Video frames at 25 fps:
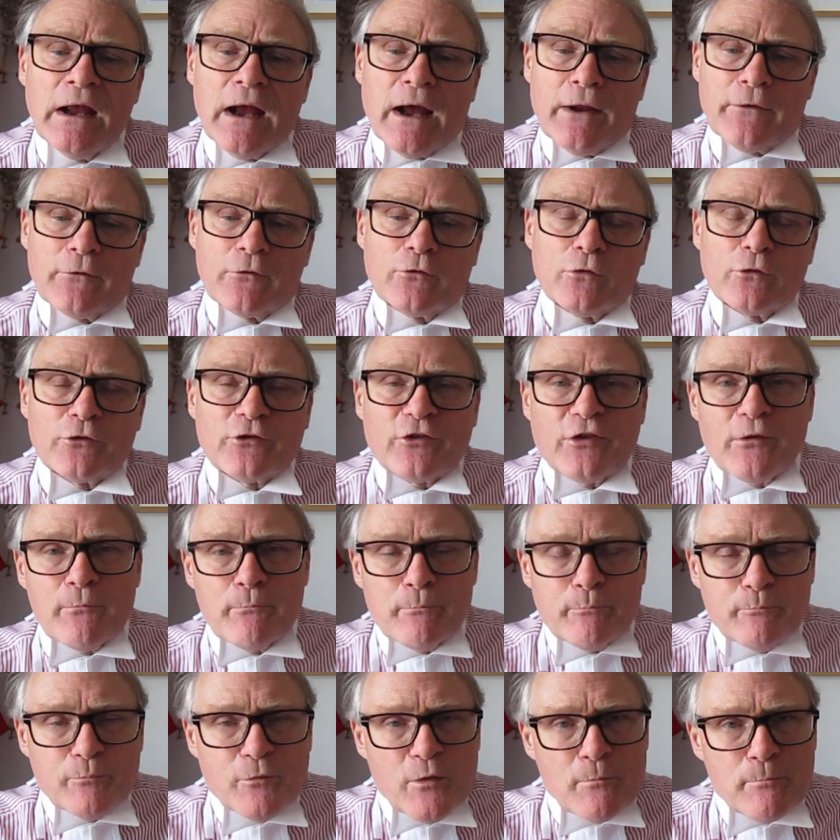And of course,
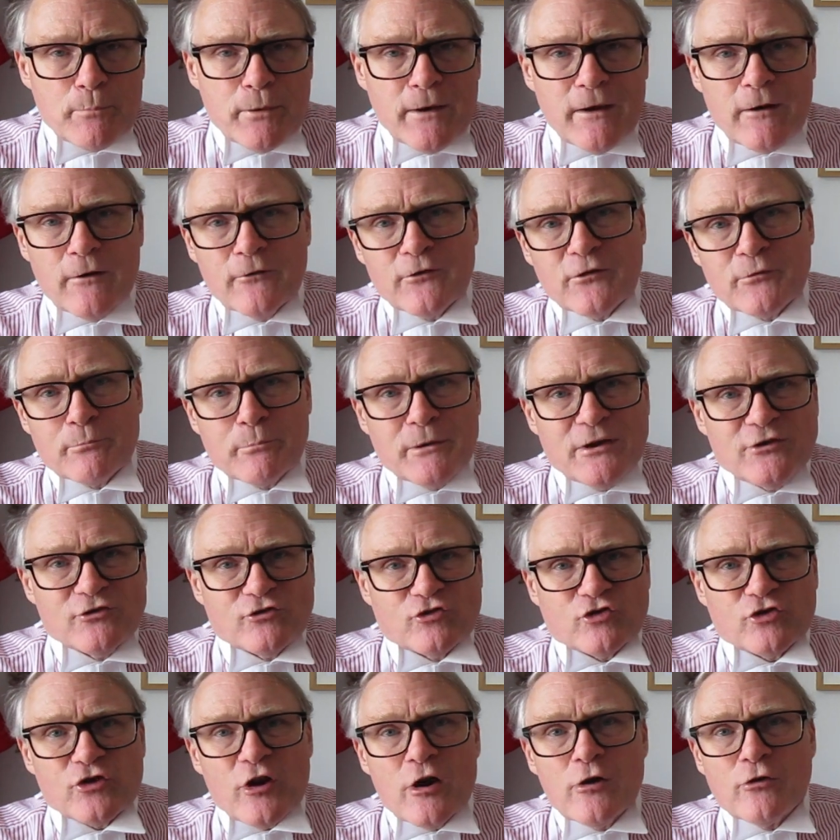the period has been
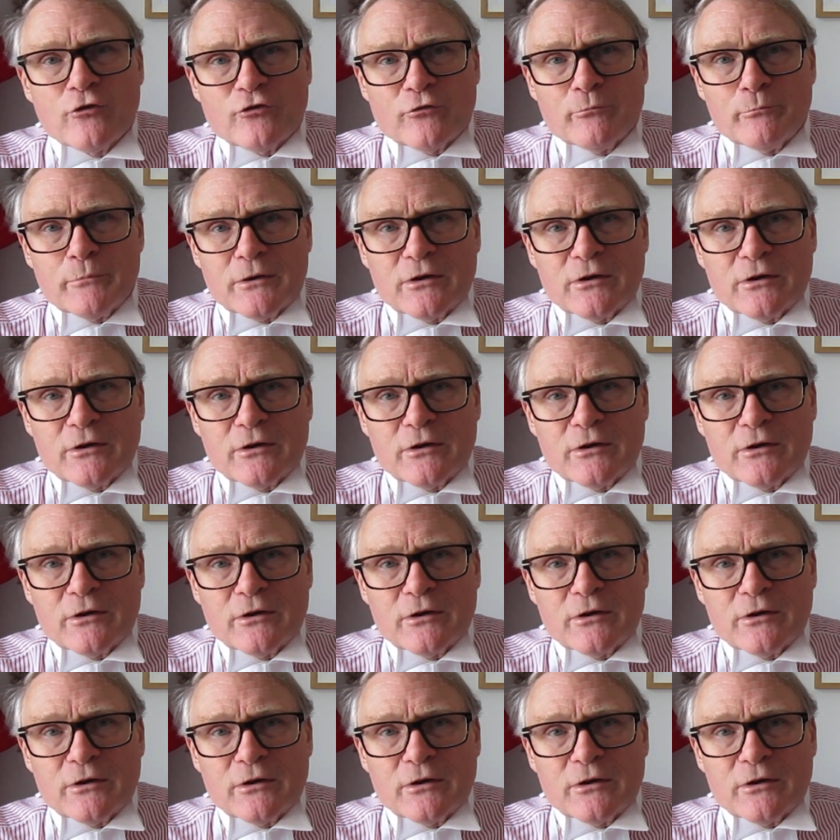chosen